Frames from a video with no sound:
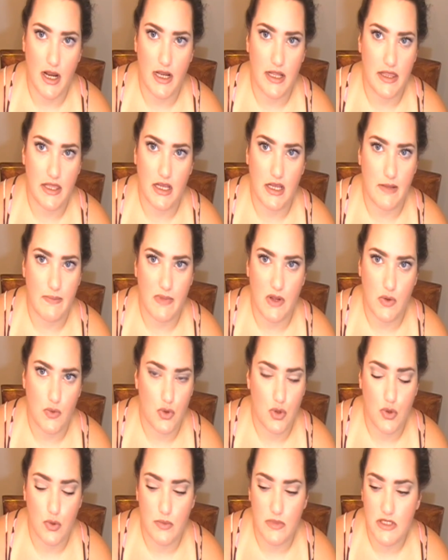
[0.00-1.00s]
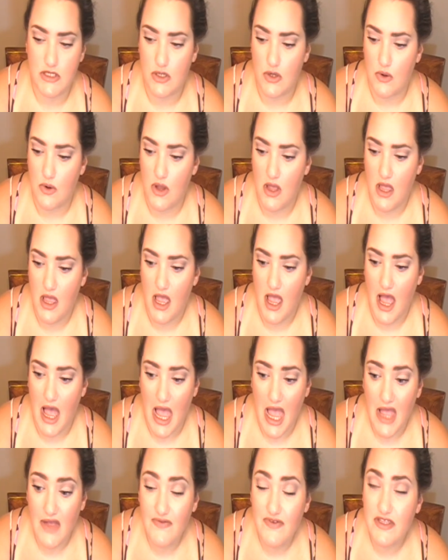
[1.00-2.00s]
anything in my room. So I
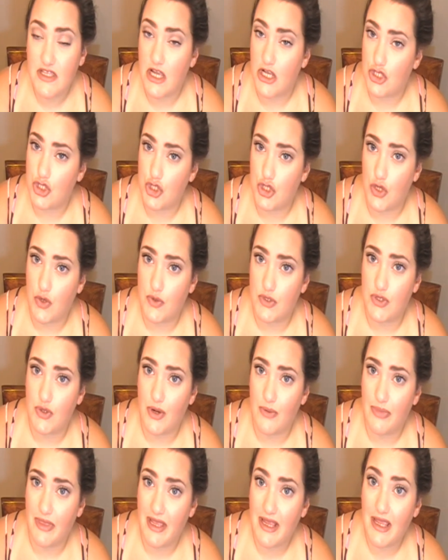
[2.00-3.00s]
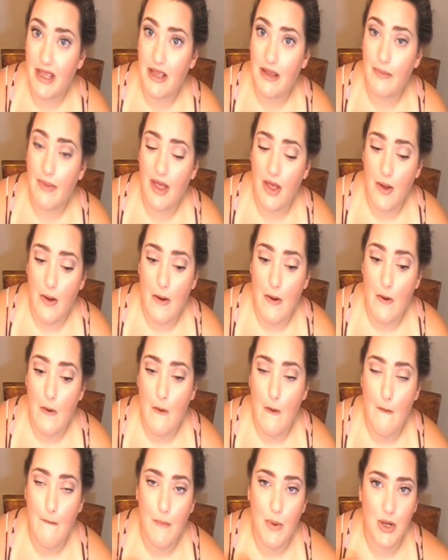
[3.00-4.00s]
haven't touched those. So I'm thinking
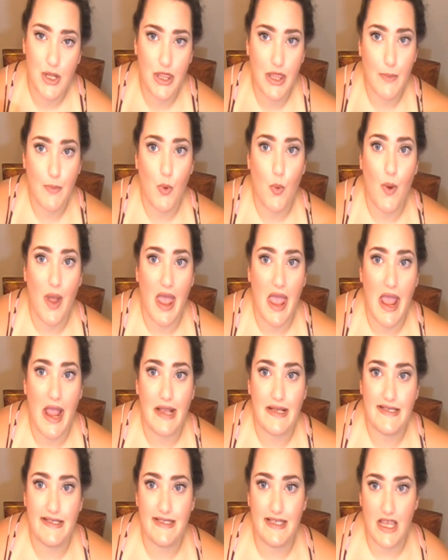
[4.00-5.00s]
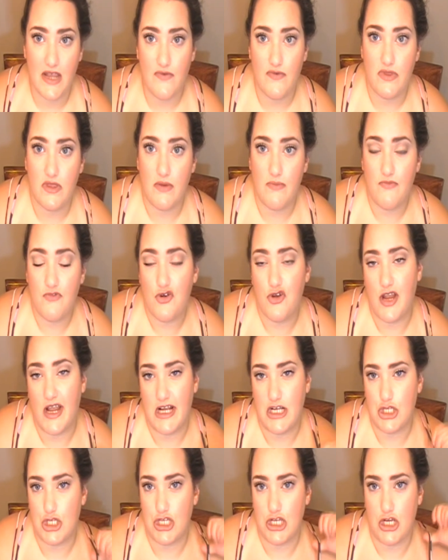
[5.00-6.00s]
about putting them away, saving them for
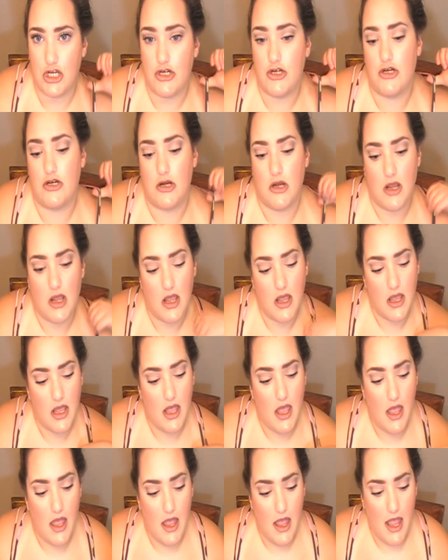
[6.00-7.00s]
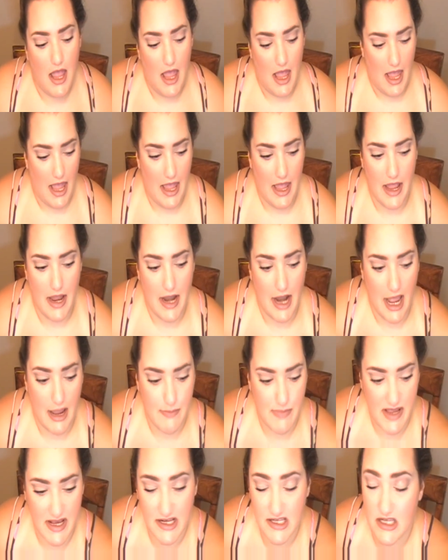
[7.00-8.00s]
next year. And I
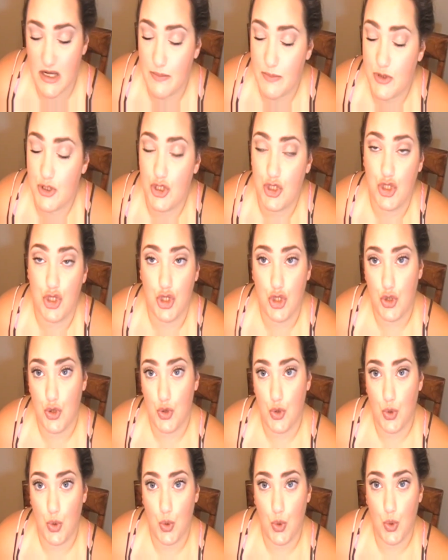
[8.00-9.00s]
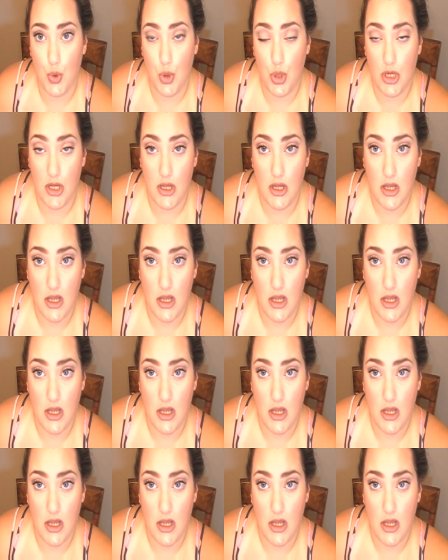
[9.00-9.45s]
picked up two